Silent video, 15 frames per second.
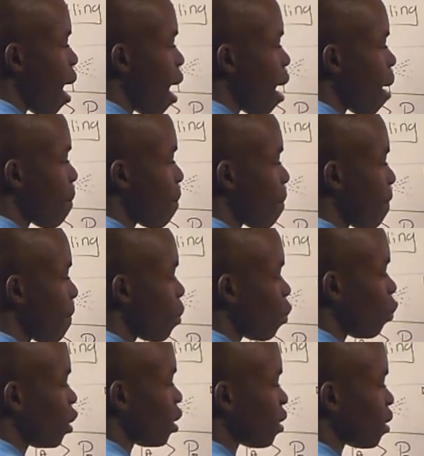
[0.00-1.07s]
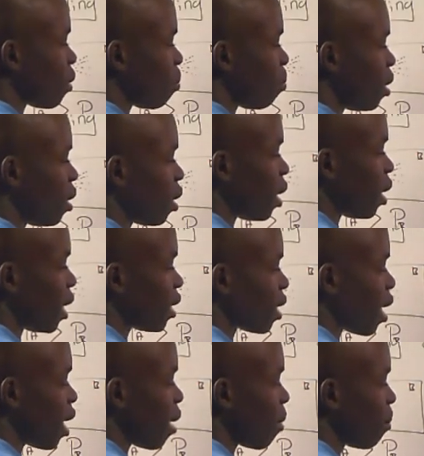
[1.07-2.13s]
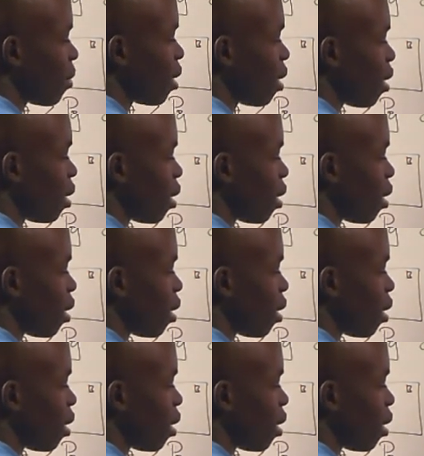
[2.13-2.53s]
M, which is a big letter M,